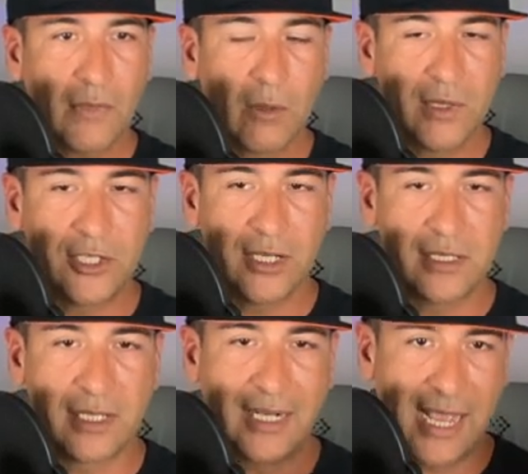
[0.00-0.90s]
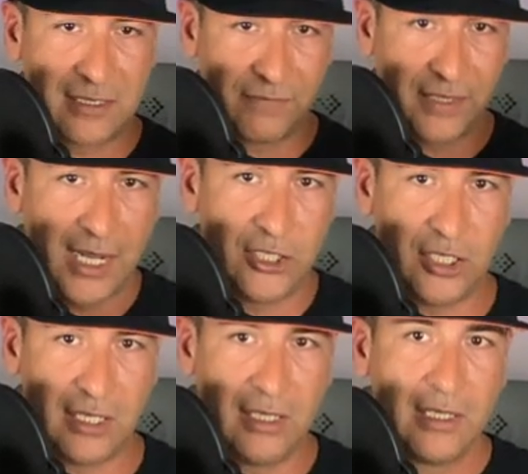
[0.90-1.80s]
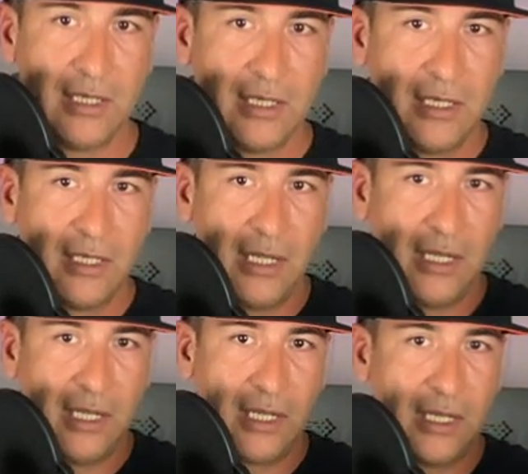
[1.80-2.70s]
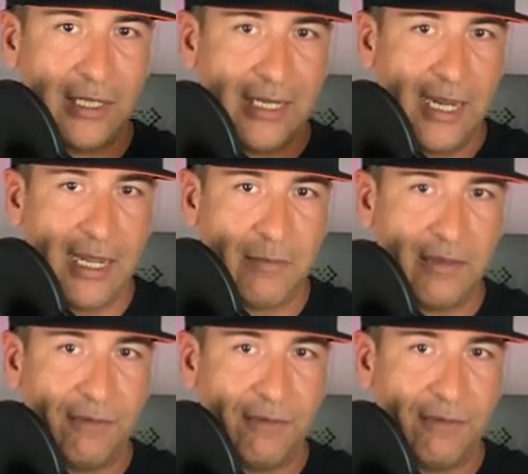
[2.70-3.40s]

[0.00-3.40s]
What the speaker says: Which is the classification, the name of the